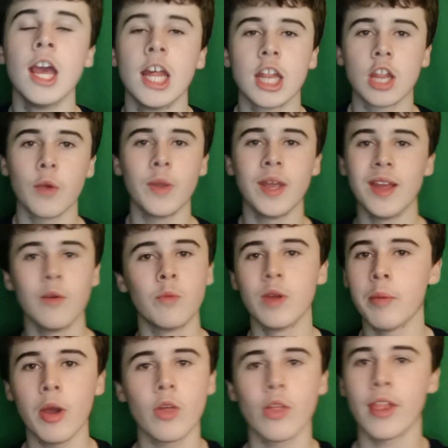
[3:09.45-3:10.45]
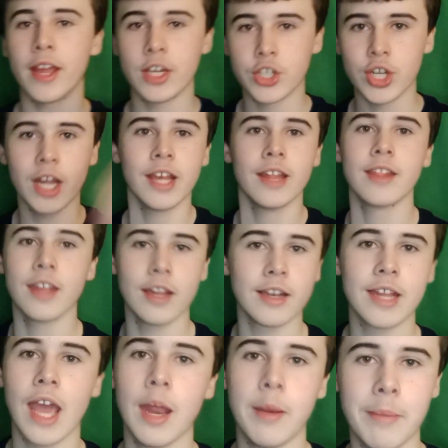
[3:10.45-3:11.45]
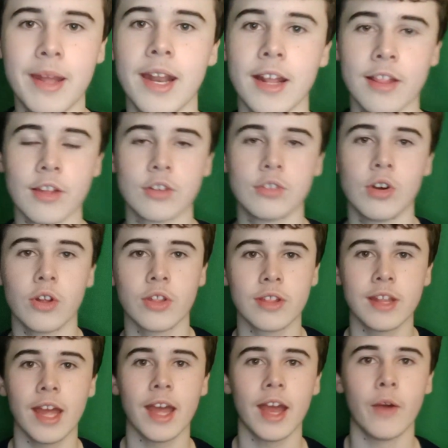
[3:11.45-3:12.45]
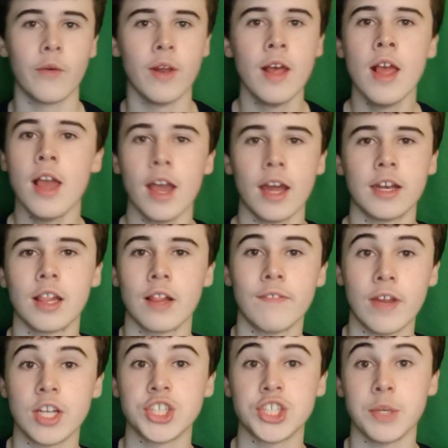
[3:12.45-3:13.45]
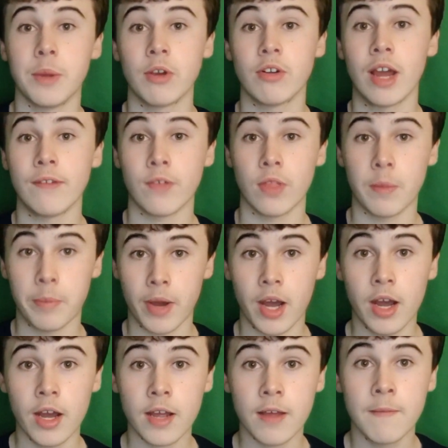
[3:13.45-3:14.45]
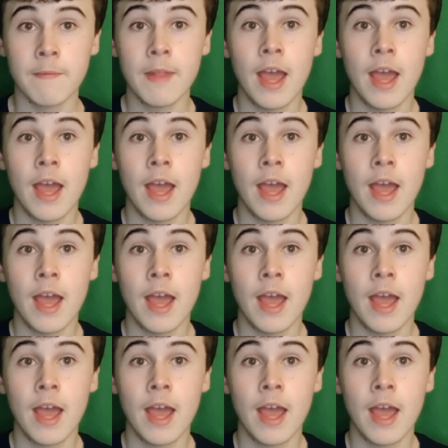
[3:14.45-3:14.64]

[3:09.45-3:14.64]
So we both, like, chase it 10 minutes across town until eventually we arrive at the park.